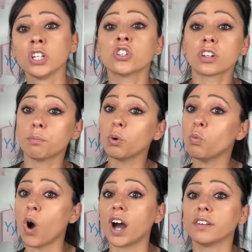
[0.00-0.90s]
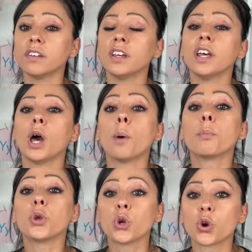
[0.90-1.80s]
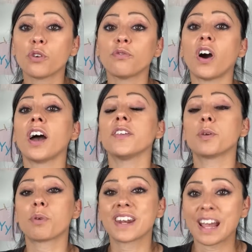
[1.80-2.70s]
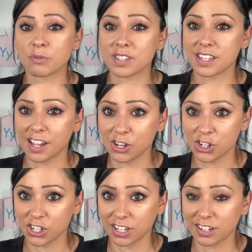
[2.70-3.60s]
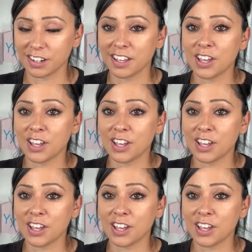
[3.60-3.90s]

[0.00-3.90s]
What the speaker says: So number 1, purify the pronunciation.